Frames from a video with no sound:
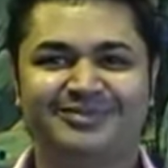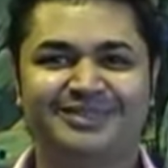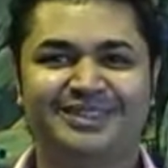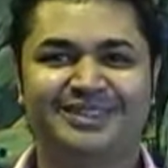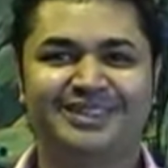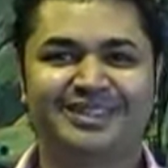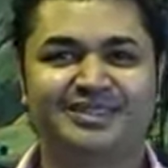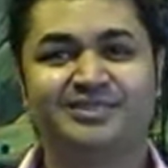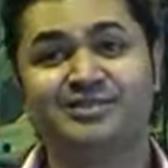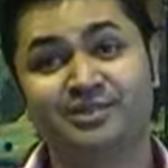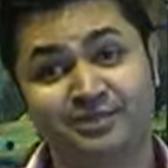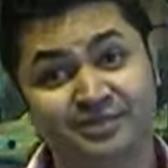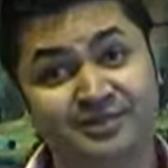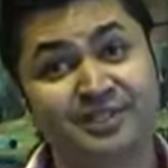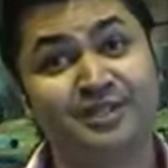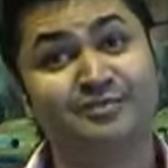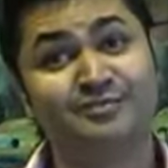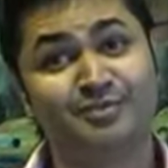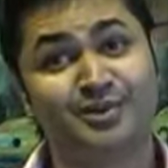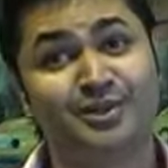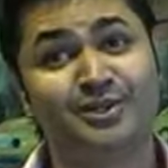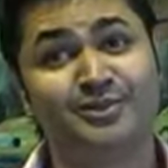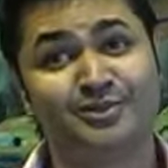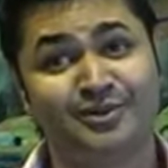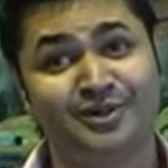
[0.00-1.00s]
I still love
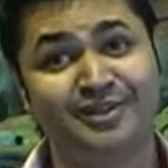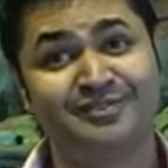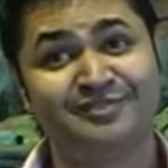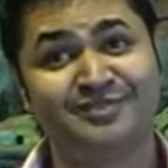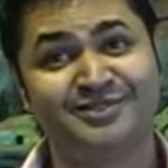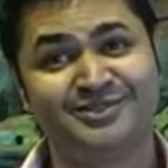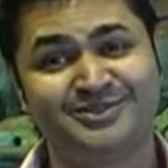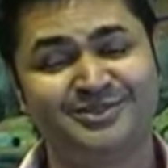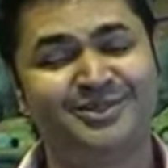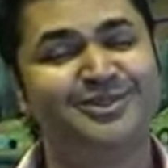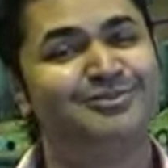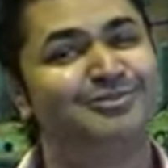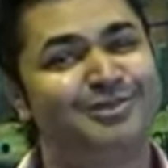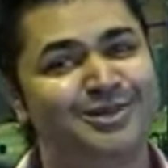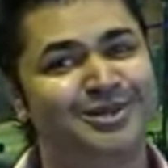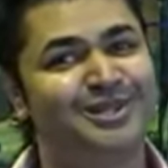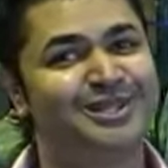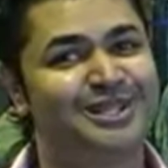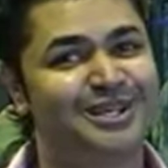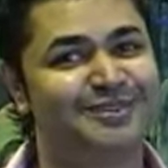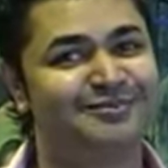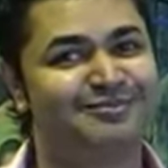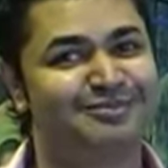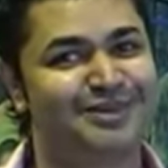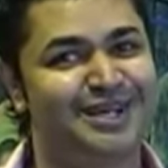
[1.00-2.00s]
my wife as well, but I
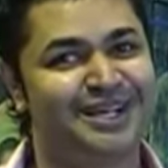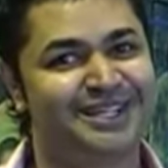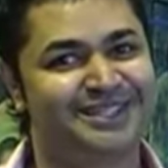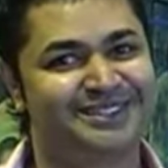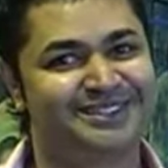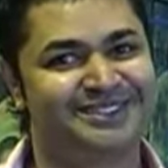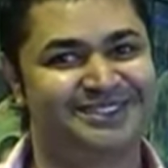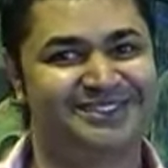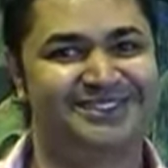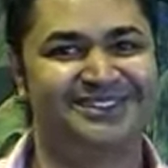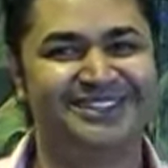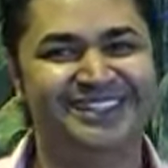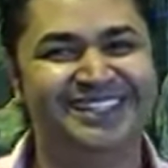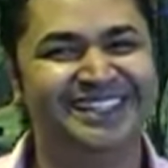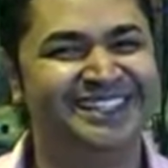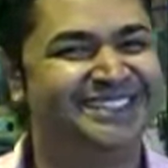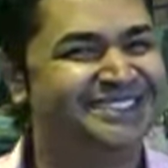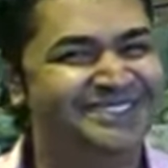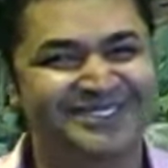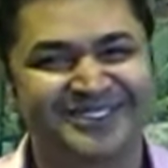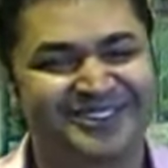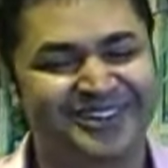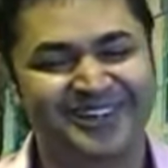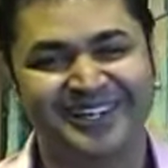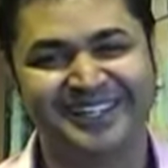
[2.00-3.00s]
love Marc too. He's
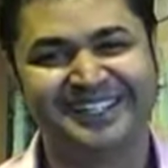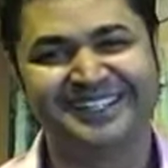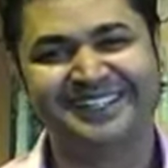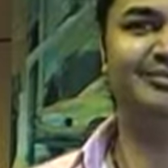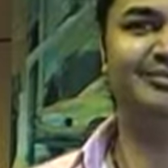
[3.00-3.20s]
great.